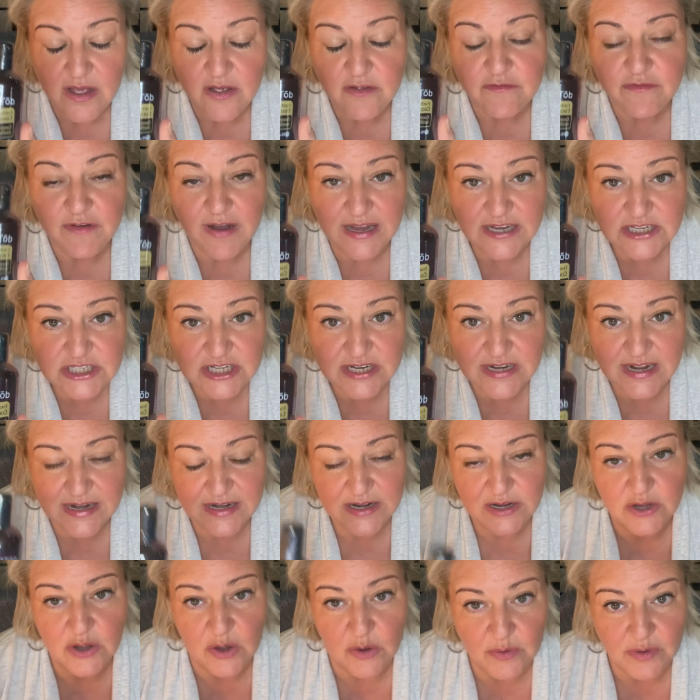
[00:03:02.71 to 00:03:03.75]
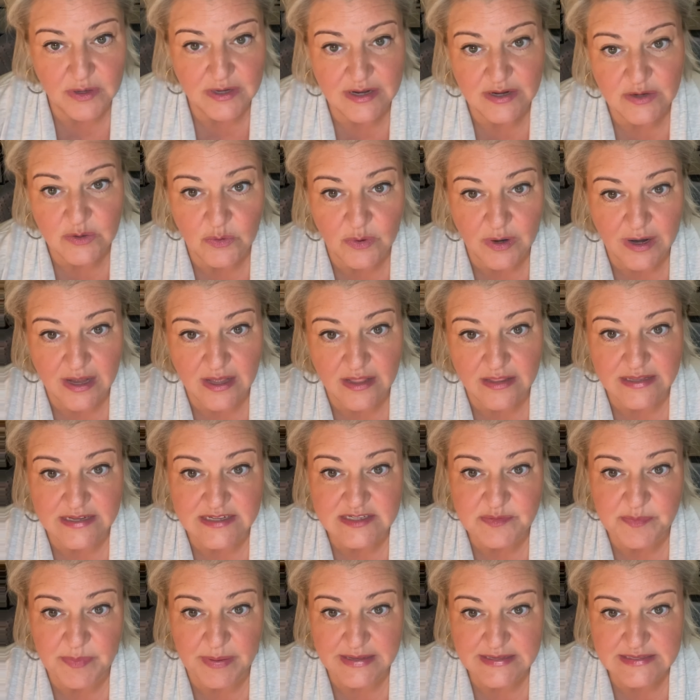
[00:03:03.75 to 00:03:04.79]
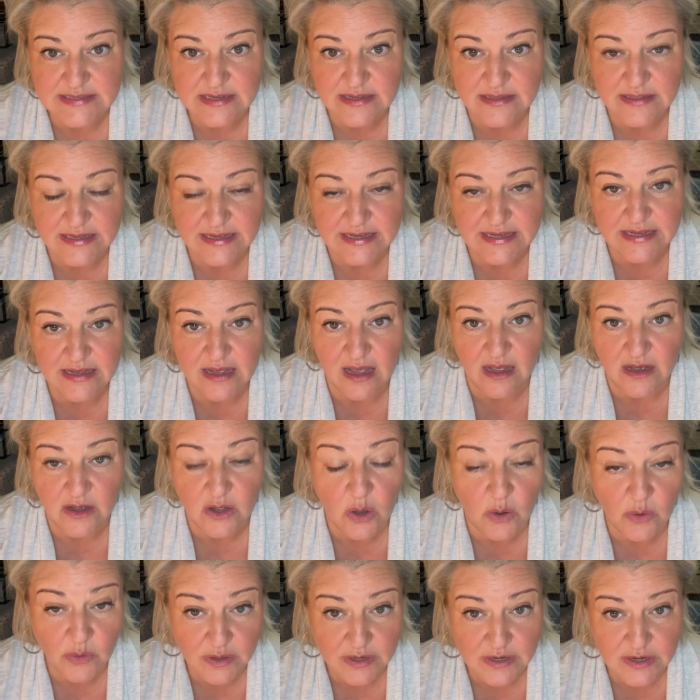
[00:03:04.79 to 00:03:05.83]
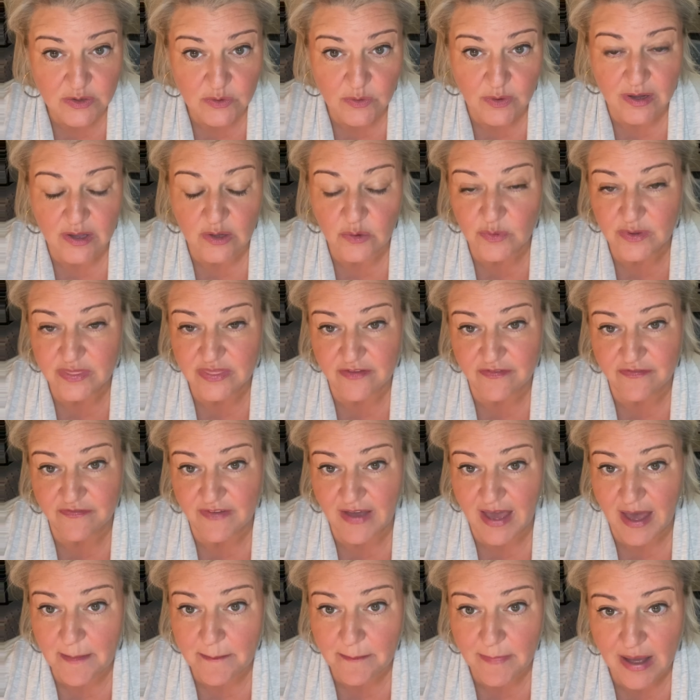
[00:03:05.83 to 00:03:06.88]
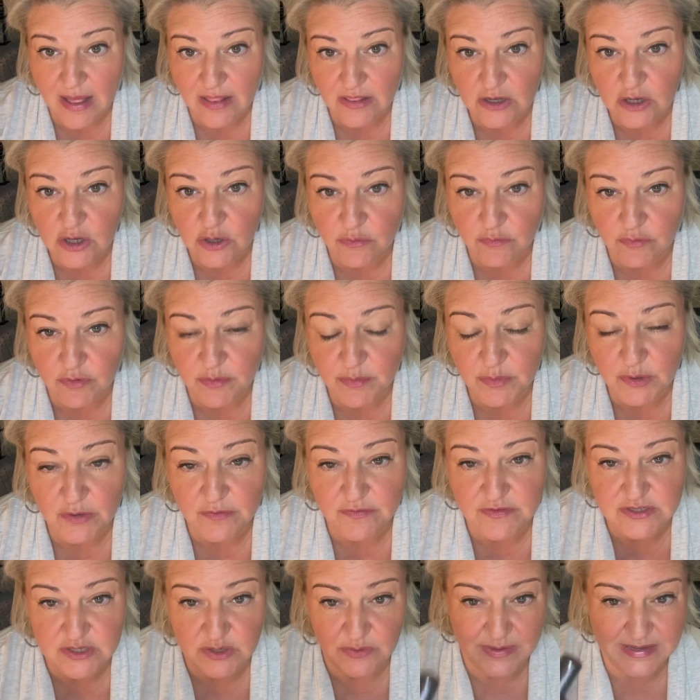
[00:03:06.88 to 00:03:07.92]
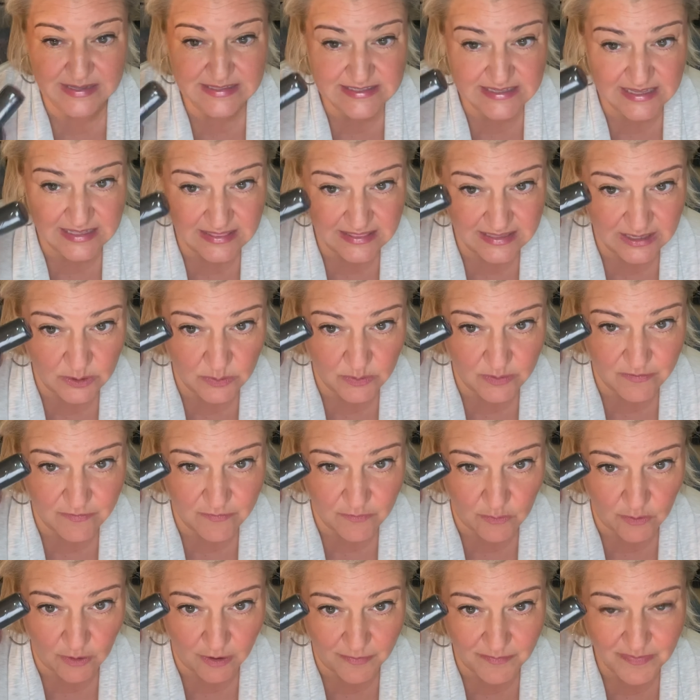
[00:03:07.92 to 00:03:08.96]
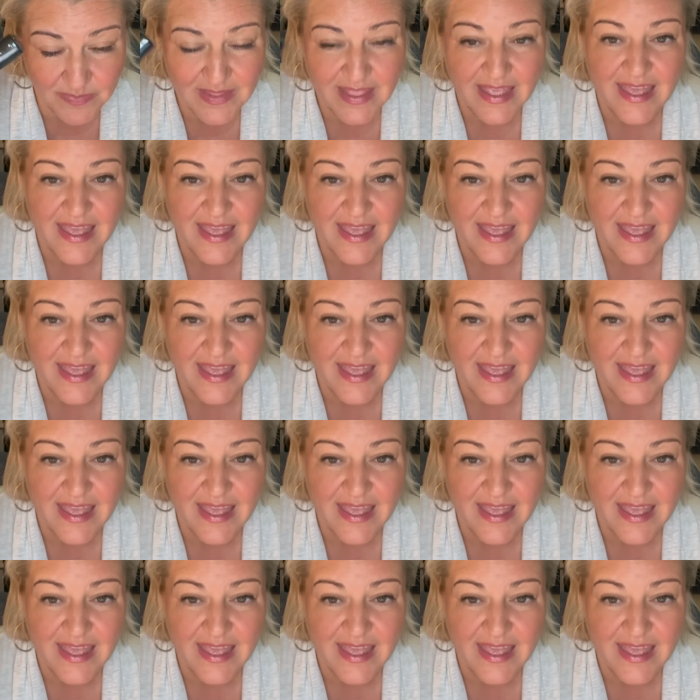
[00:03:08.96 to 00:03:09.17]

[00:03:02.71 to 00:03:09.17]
Fractionated coconut oil is basically a coconut oil with the fat molecule removed, so it's in liquid form.